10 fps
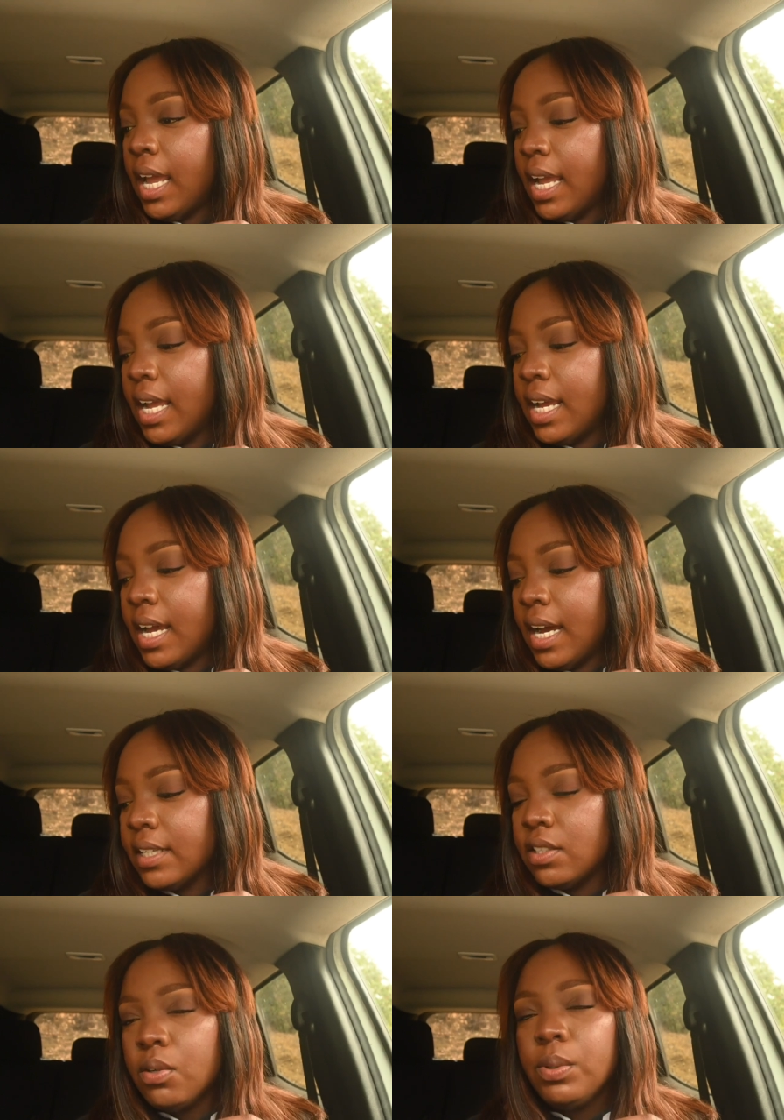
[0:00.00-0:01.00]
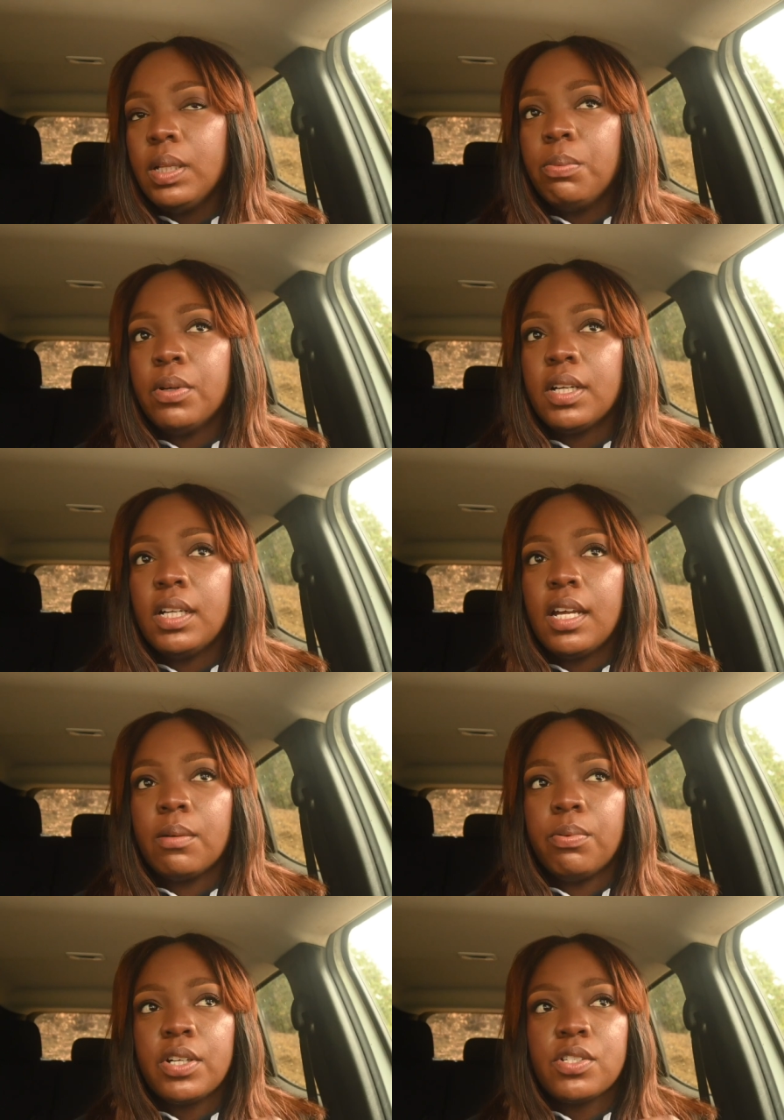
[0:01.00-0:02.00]
And I don't really put a lot
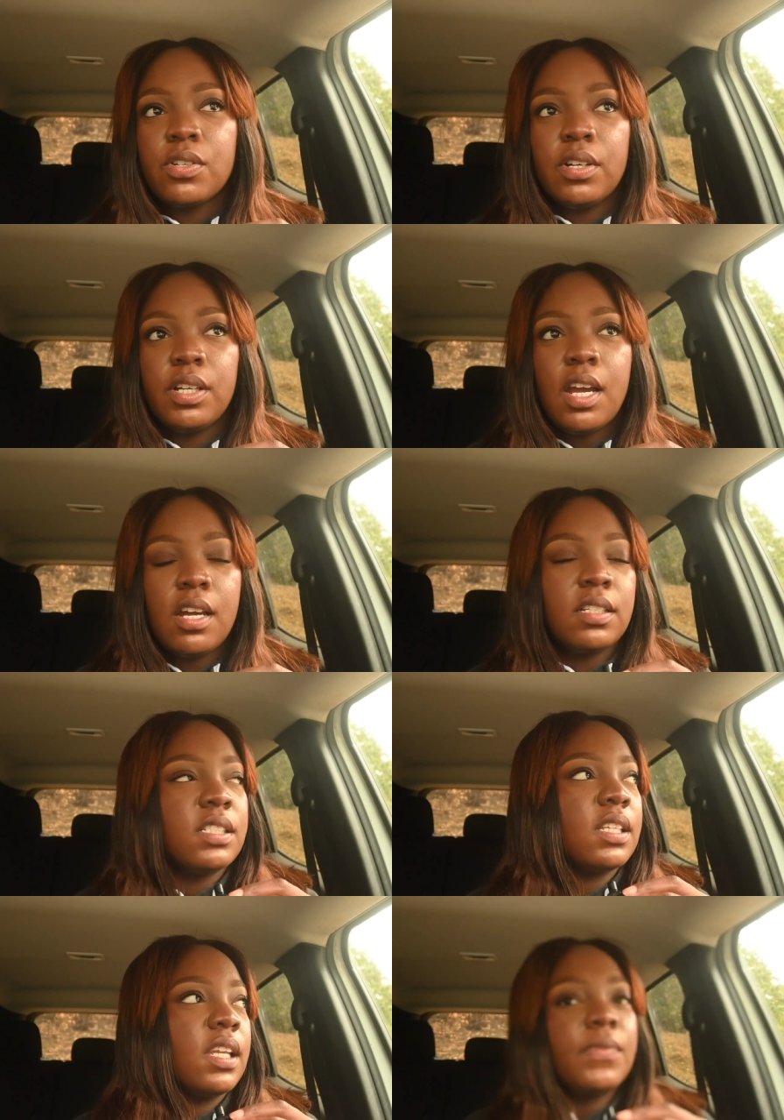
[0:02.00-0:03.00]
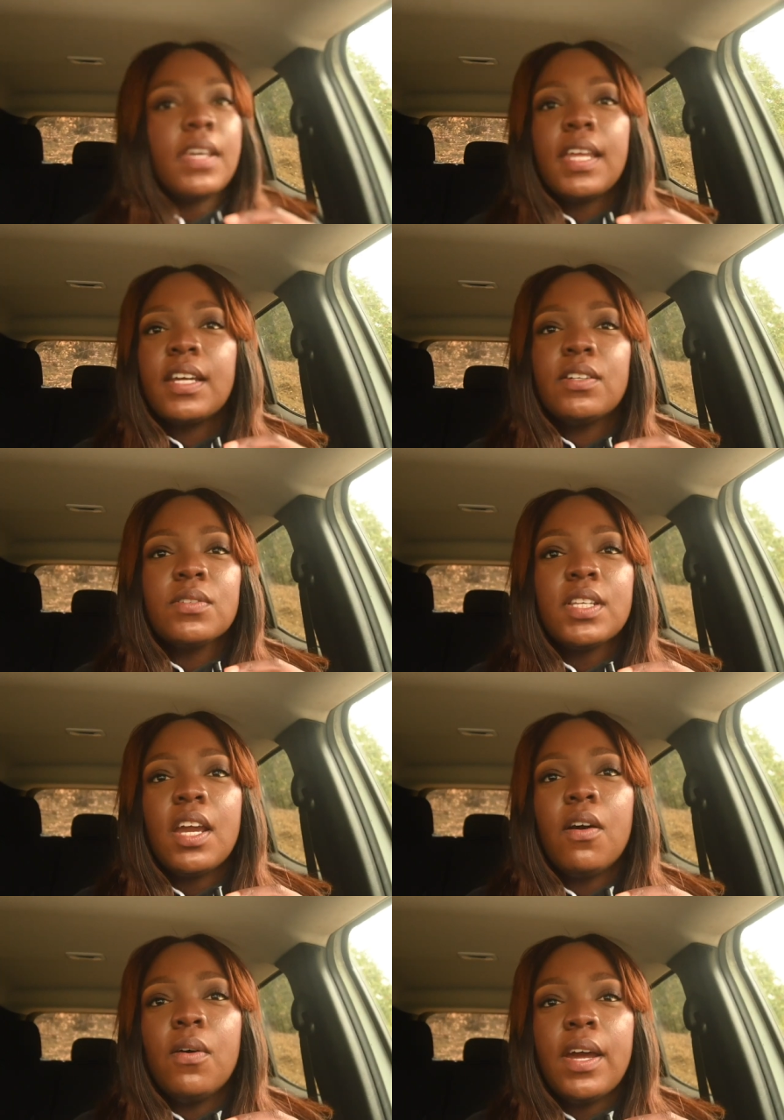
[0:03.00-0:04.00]
of pressure on it, honestly. Like, I don't
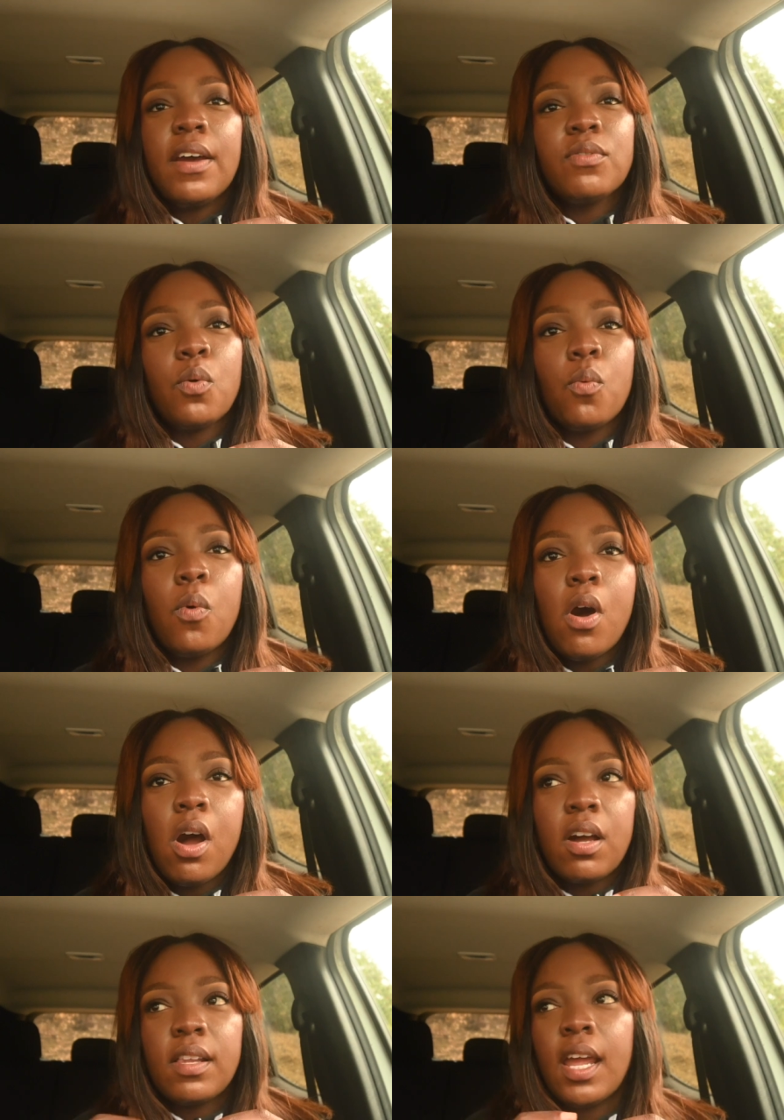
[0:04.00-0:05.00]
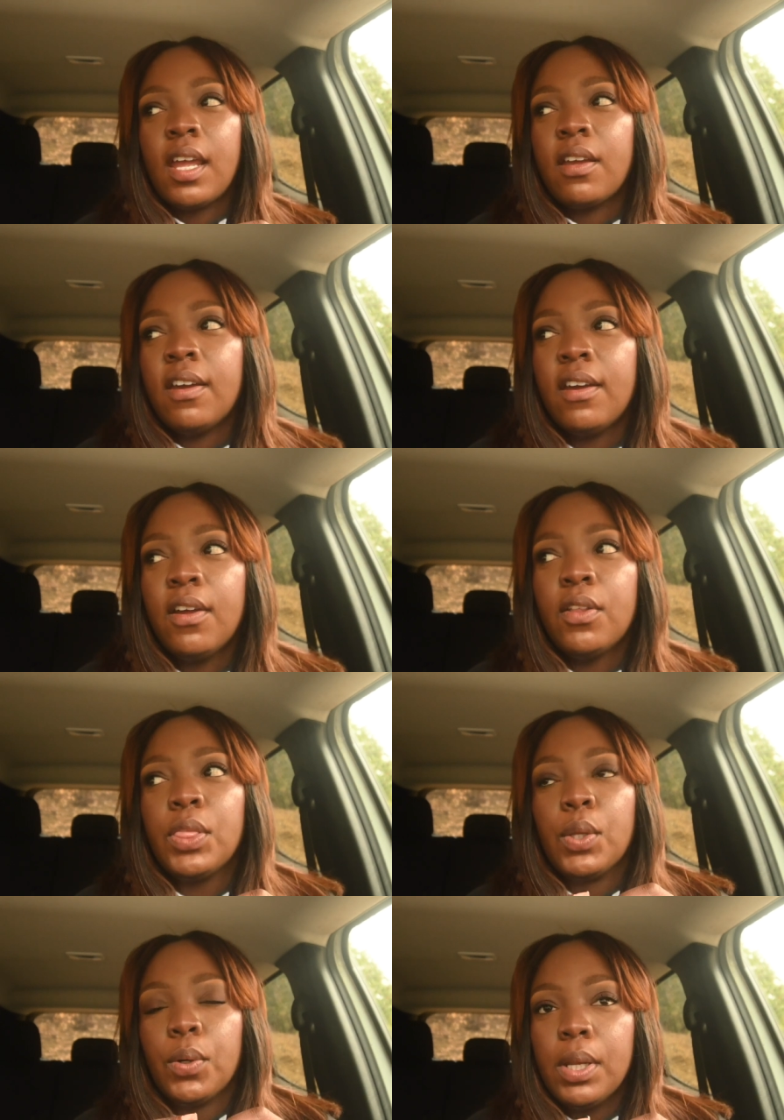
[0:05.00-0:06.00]
say, oh, I have to walk like
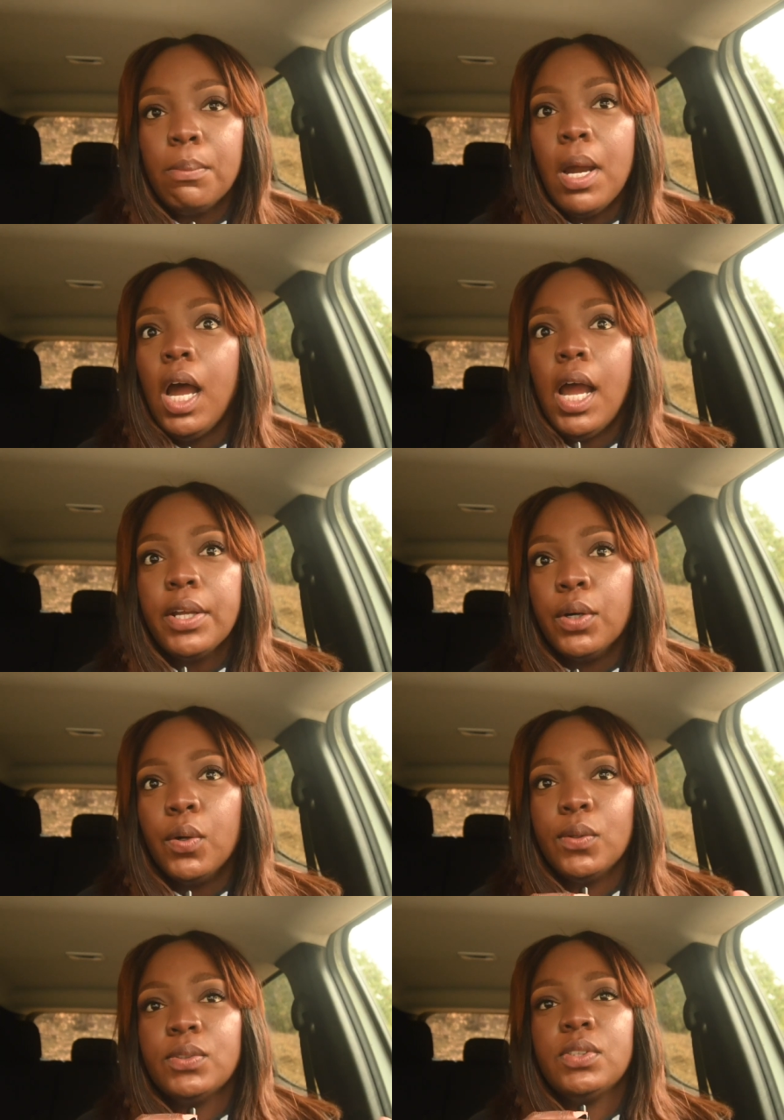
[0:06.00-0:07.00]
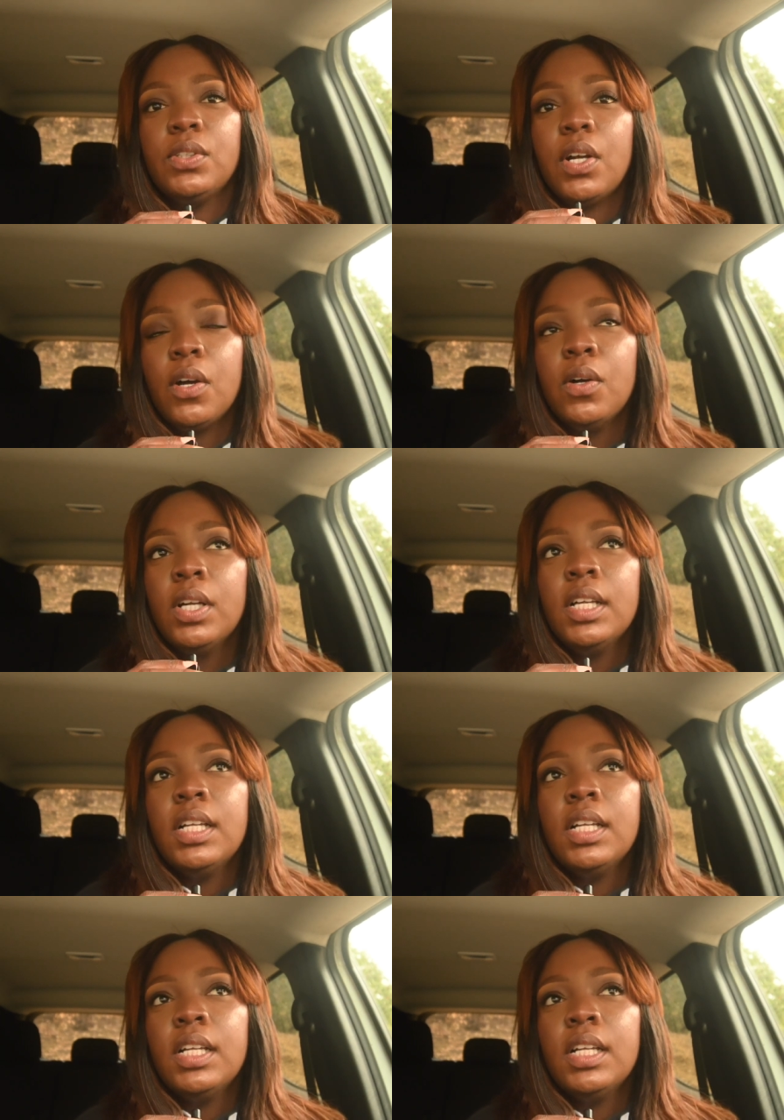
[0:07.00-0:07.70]
three miles, you know?